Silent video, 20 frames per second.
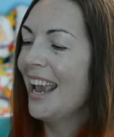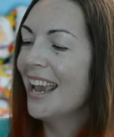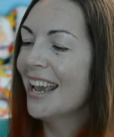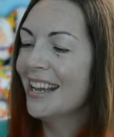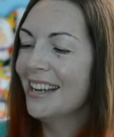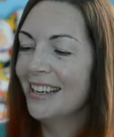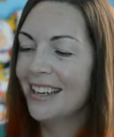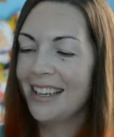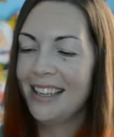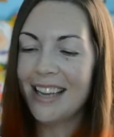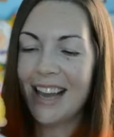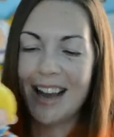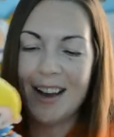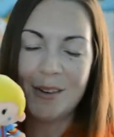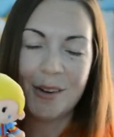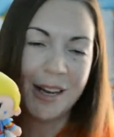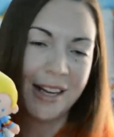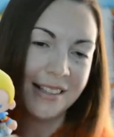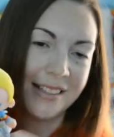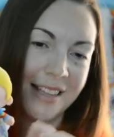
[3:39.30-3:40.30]
And yeah,
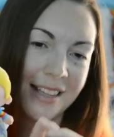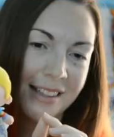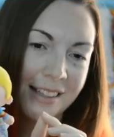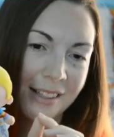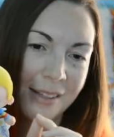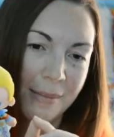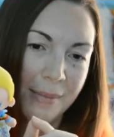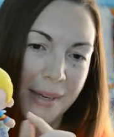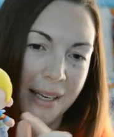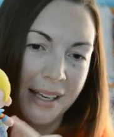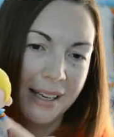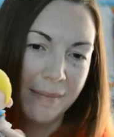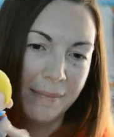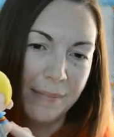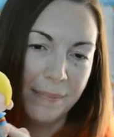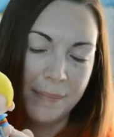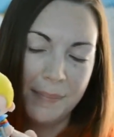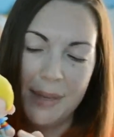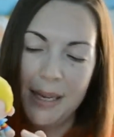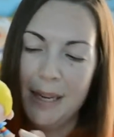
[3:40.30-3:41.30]
okay, it's got the little
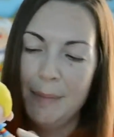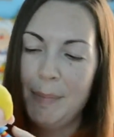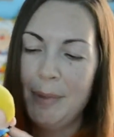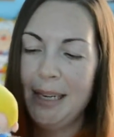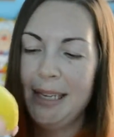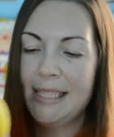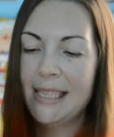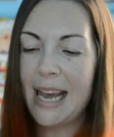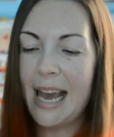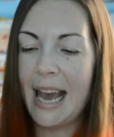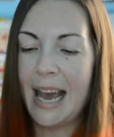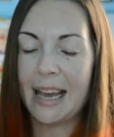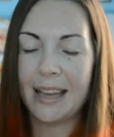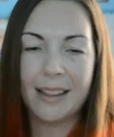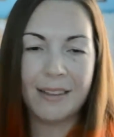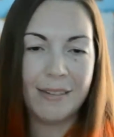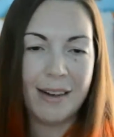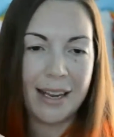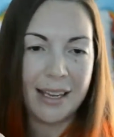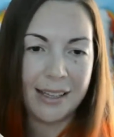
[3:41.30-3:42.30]
itty bitty tag,
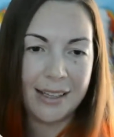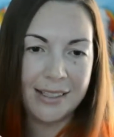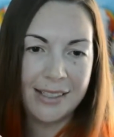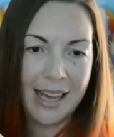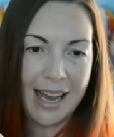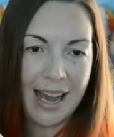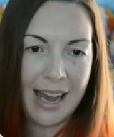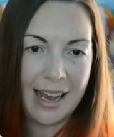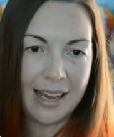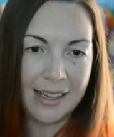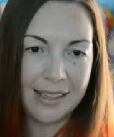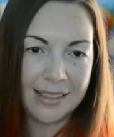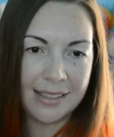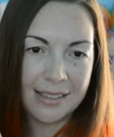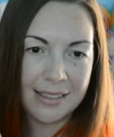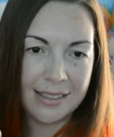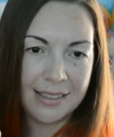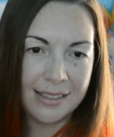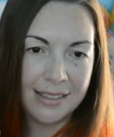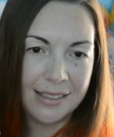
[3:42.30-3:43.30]
the regular
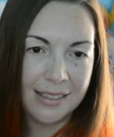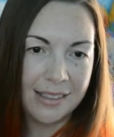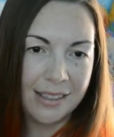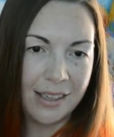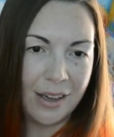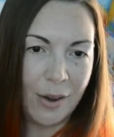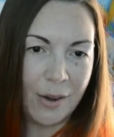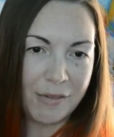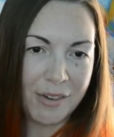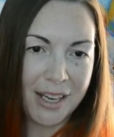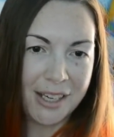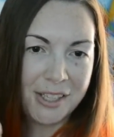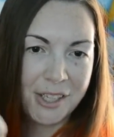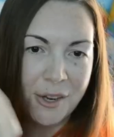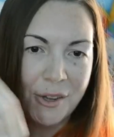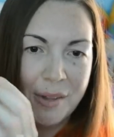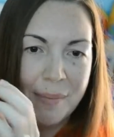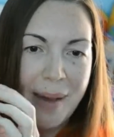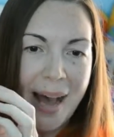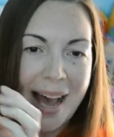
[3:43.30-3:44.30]
tags. Oh, I forgot to show
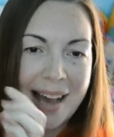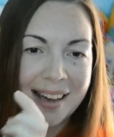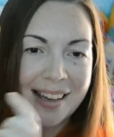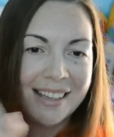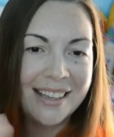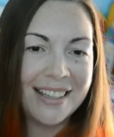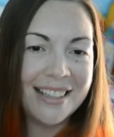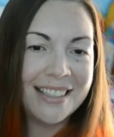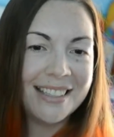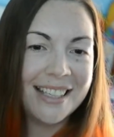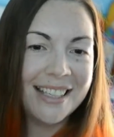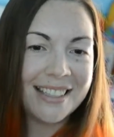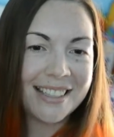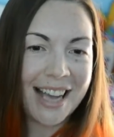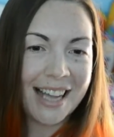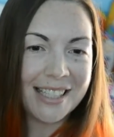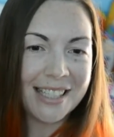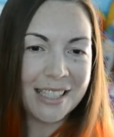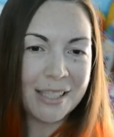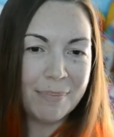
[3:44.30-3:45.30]
you the back. See, it's
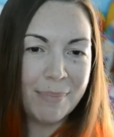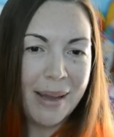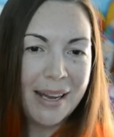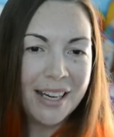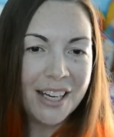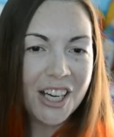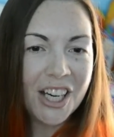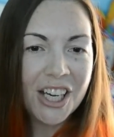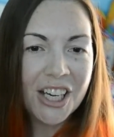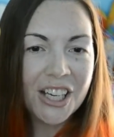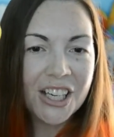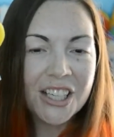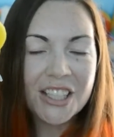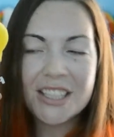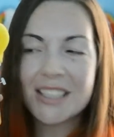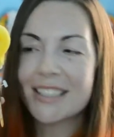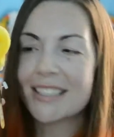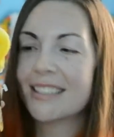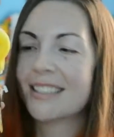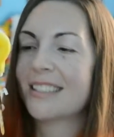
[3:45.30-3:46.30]
got
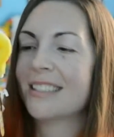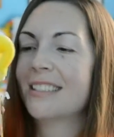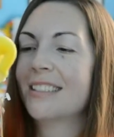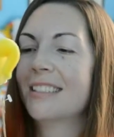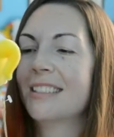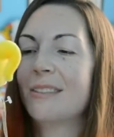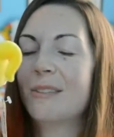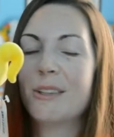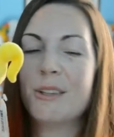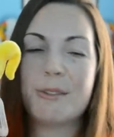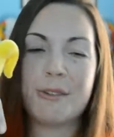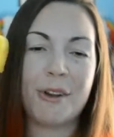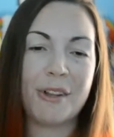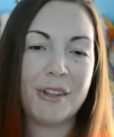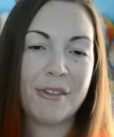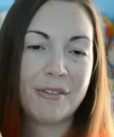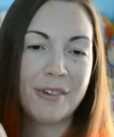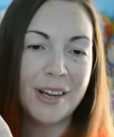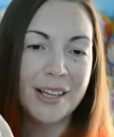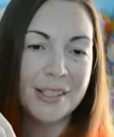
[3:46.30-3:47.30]
suspenders. Well, those are on
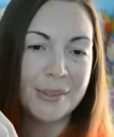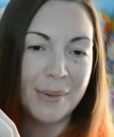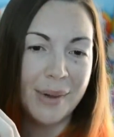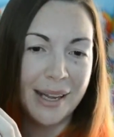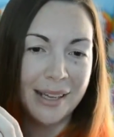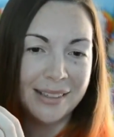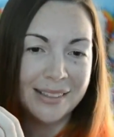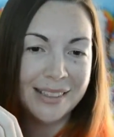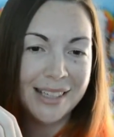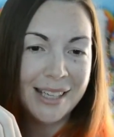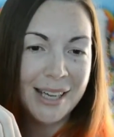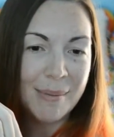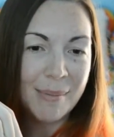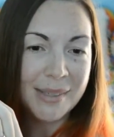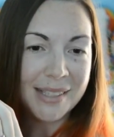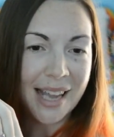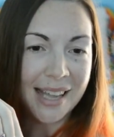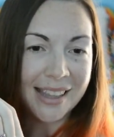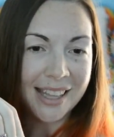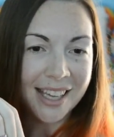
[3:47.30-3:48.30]
the front as well.
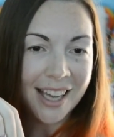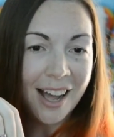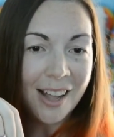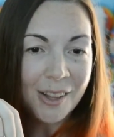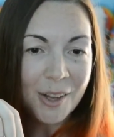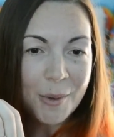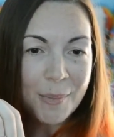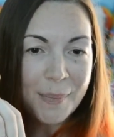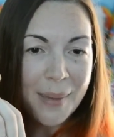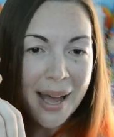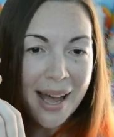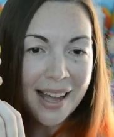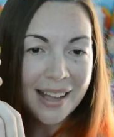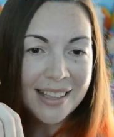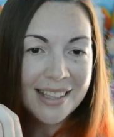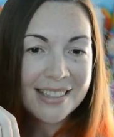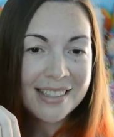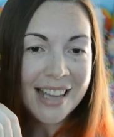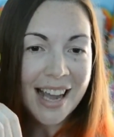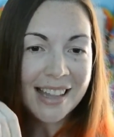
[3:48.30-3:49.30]
It's got the color
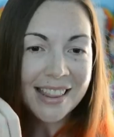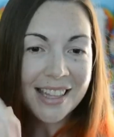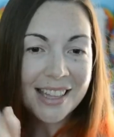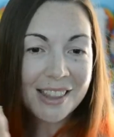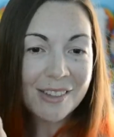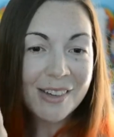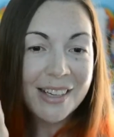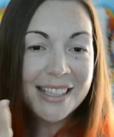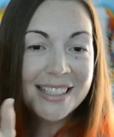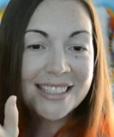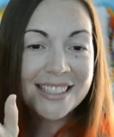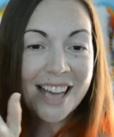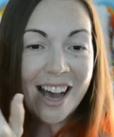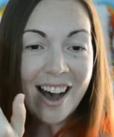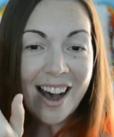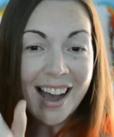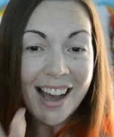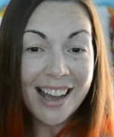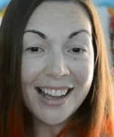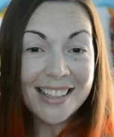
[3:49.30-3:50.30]
belt, it's got the 3
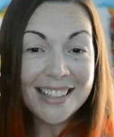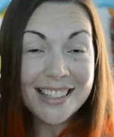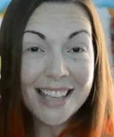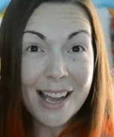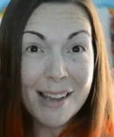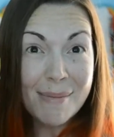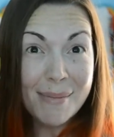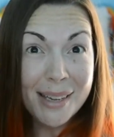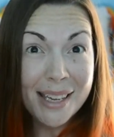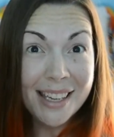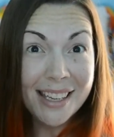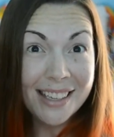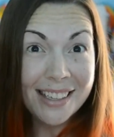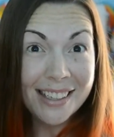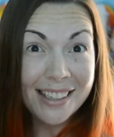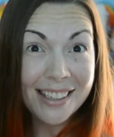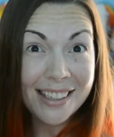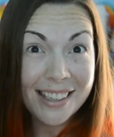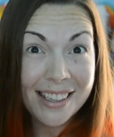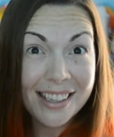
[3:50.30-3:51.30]
dots! I
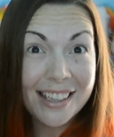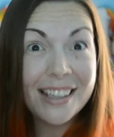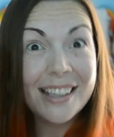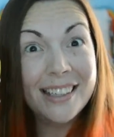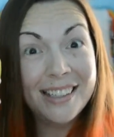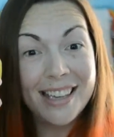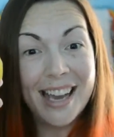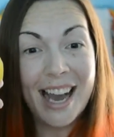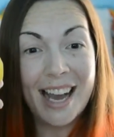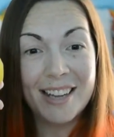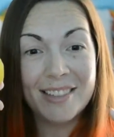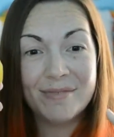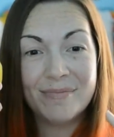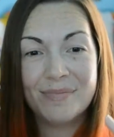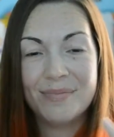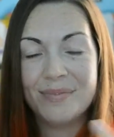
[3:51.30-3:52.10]
mean, yeah.